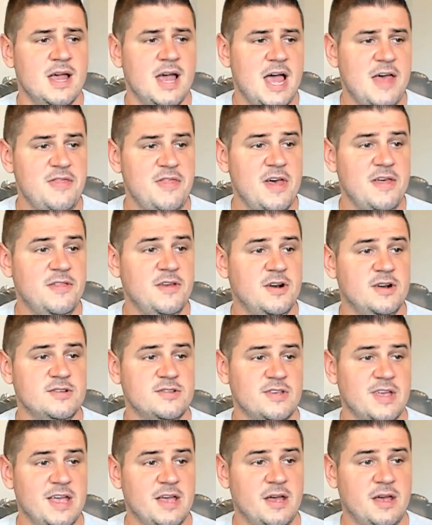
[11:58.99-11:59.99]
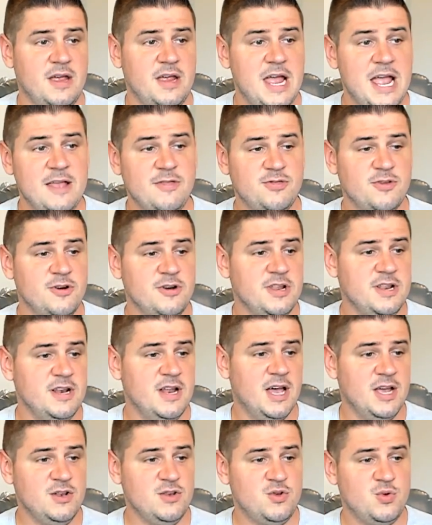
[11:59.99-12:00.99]
And then there's
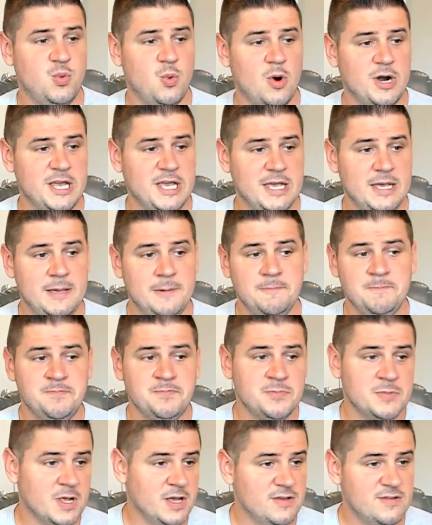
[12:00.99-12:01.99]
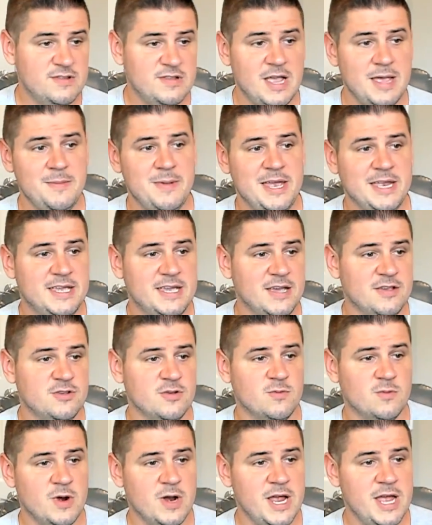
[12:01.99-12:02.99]
839.20, same 8 gigs
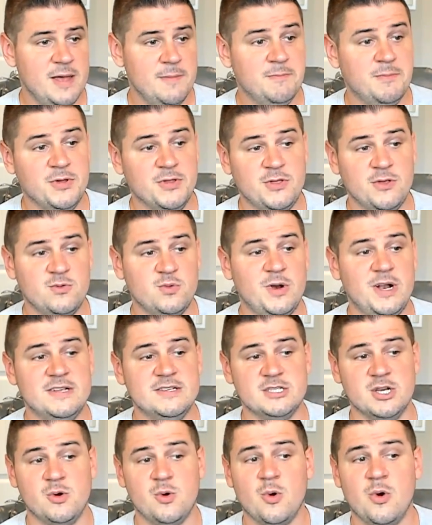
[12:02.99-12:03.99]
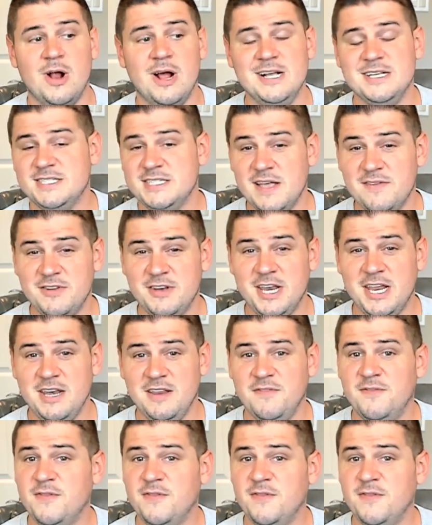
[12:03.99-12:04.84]
of RAM, but this one has a Core i7